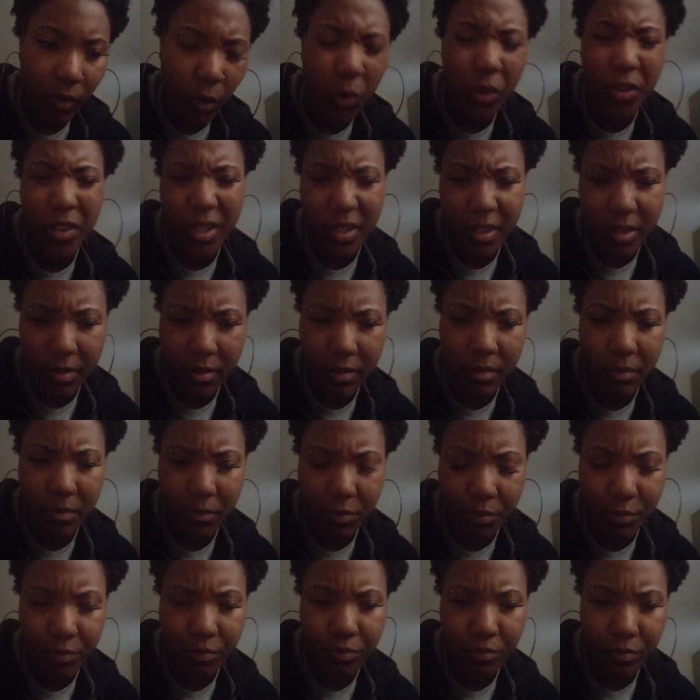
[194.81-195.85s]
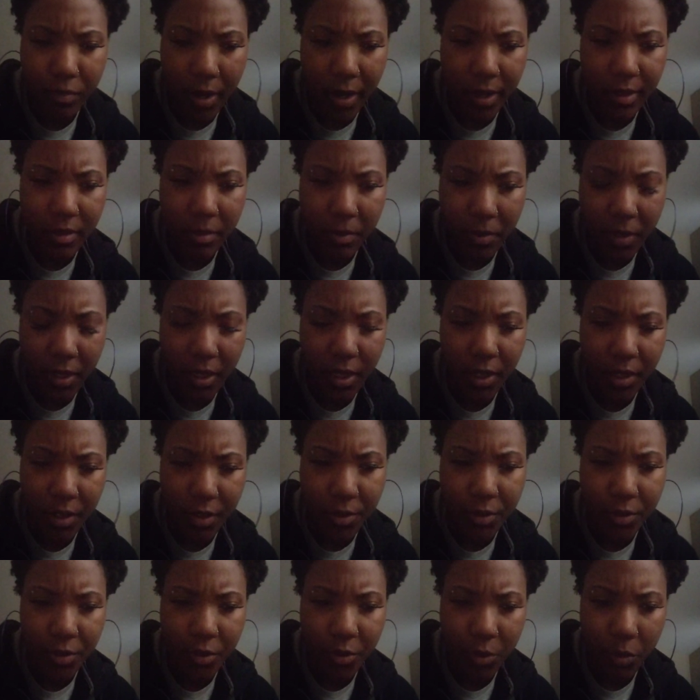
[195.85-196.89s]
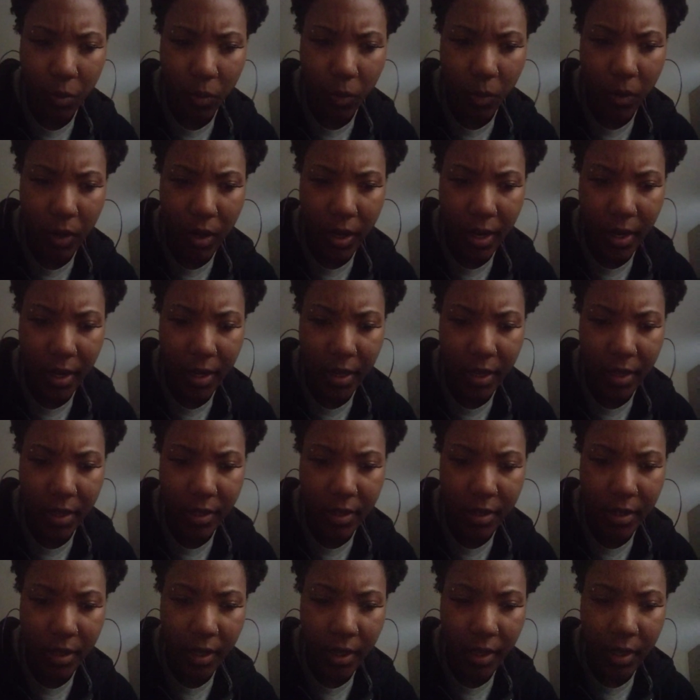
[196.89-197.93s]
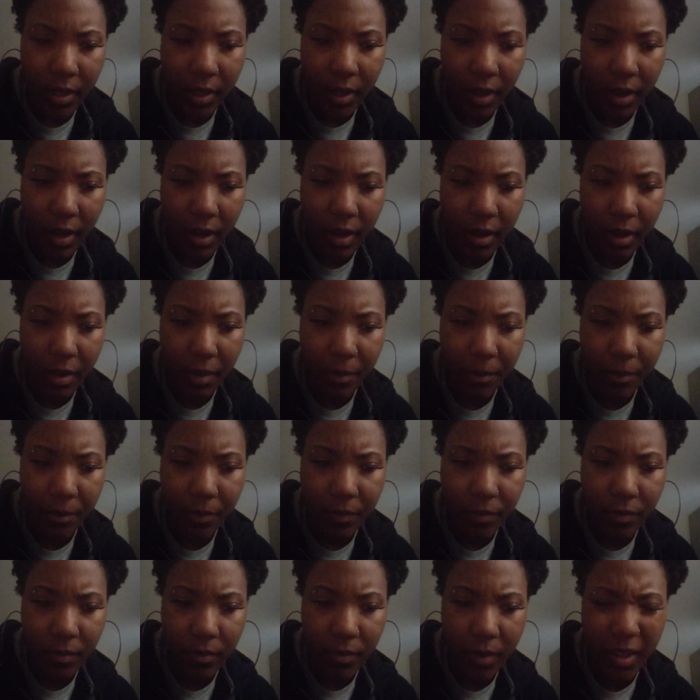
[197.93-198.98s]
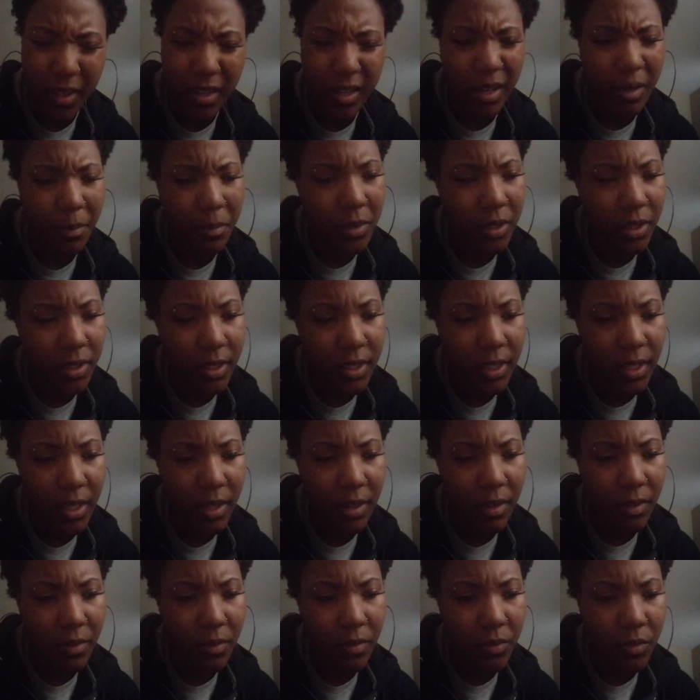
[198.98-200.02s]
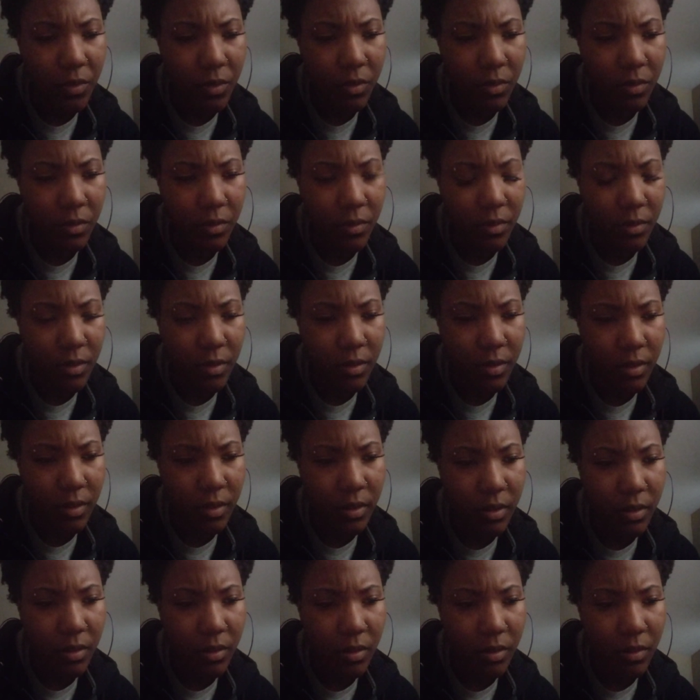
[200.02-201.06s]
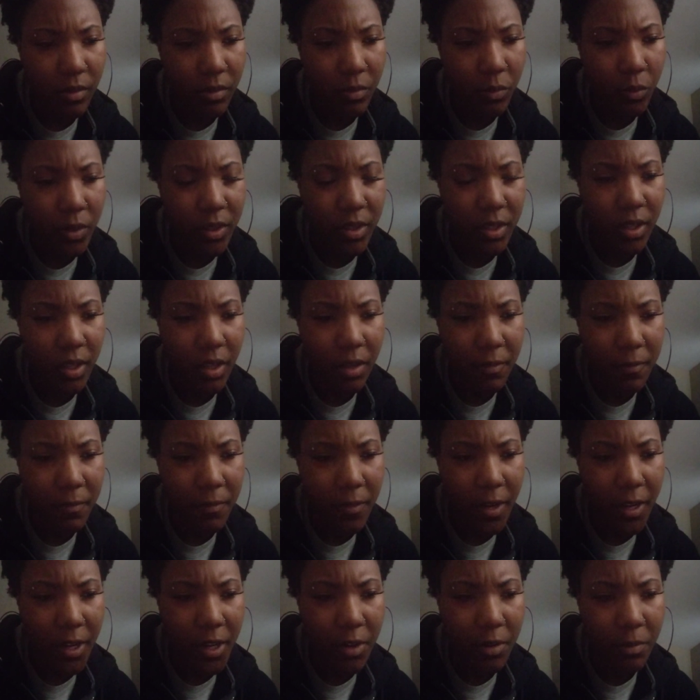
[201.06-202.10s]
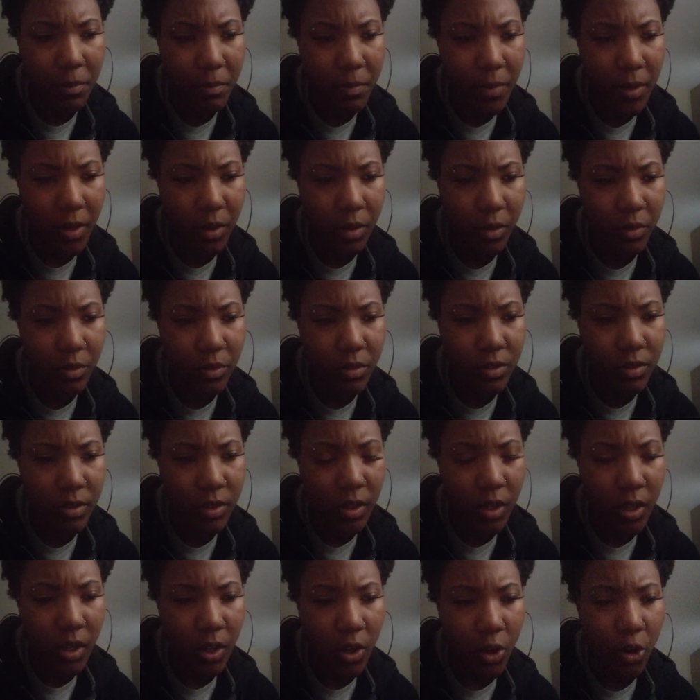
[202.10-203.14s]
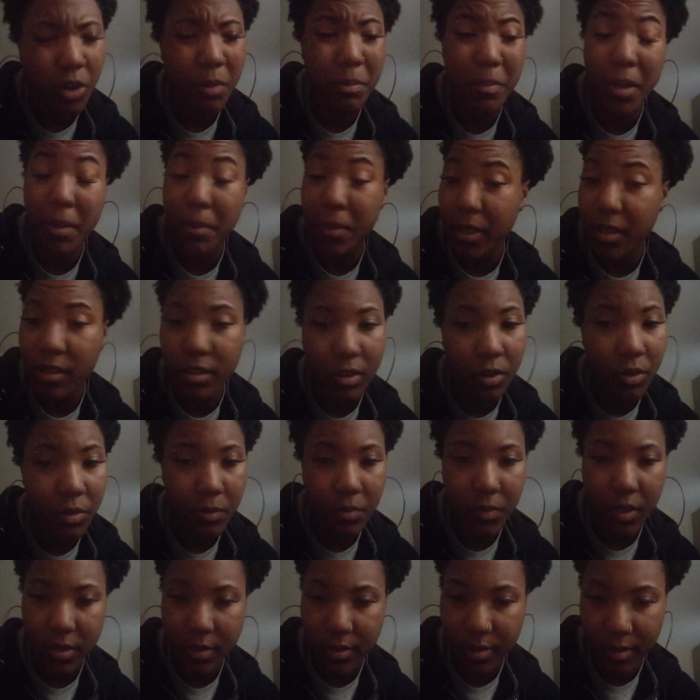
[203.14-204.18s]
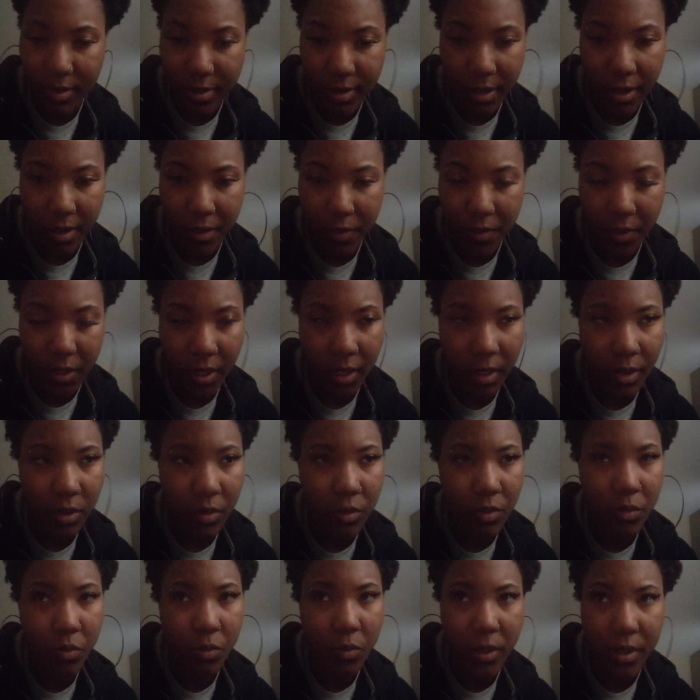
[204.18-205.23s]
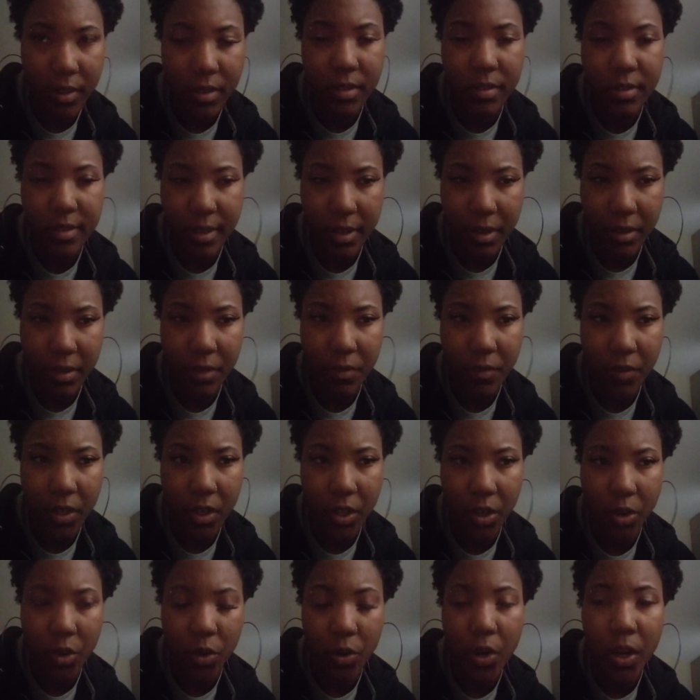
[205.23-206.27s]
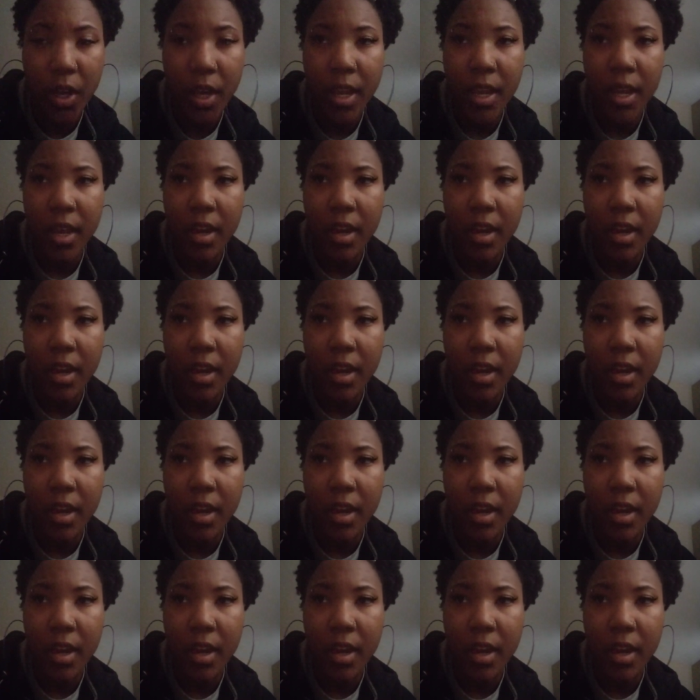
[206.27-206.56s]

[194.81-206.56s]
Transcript: well, that's possibly intertwined. And I believe with the conveyor belt, or maybe nope, it's the safety. With the safety video,